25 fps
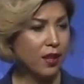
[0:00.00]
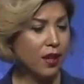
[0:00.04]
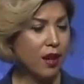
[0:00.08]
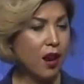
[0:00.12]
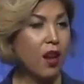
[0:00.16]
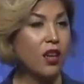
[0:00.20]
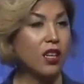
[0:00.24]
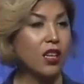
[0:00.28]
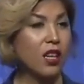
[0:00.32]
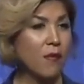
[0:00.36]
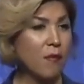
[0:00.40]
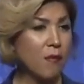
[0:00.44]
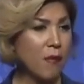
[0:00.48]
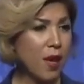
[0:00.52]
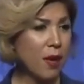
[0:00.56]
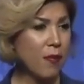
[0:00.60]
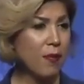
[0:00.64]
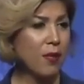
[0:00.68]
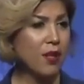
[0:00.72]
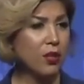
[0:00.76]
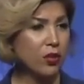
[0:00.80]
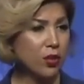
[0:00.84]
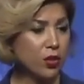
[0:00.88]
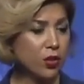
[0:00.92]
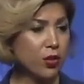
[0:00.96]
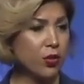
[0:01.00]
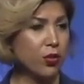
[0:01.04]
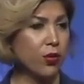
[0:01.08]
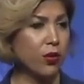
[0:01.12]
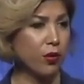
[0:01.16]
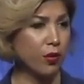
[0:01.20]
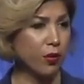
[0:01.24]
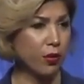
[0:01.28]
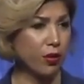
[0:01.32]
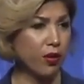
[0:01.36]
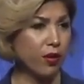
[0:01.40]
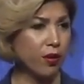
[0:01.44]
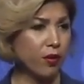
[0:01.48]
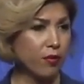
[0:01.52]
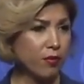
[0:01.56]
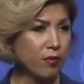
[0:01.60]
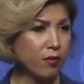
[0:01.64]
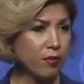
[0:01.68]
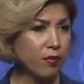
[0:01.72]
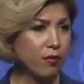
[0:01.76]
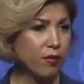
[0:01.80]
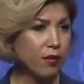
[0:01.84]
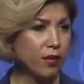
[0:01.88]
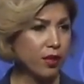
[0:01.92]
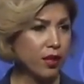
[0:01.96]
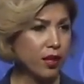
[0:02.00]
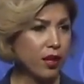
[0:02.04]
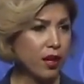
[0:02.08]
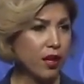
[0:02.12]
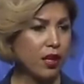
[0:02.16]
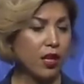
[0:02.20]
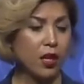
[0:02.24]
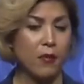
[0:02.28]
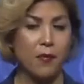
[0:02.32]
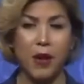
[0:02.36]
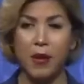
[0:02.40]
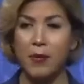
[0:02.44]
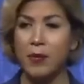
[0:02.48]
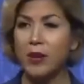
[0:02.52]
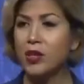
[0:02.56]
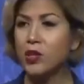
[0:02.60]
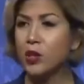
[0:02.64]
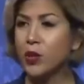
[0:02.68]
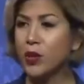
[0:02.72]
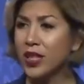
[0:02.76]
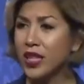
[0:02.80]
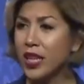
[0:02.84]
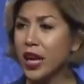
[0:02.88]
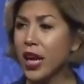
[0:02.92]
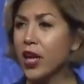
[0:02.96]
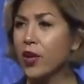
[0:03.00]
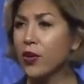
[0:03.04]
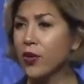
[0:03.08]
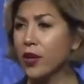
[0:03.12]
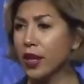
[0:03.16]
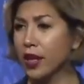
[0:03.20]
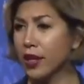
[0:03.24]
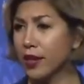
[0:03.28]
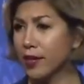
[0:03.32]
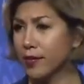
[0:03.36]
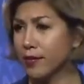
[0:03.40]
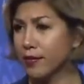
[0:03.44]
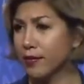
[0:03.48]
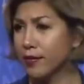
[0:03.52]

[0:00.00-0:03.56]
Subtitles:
our commitment to truth, our commitment to integrity,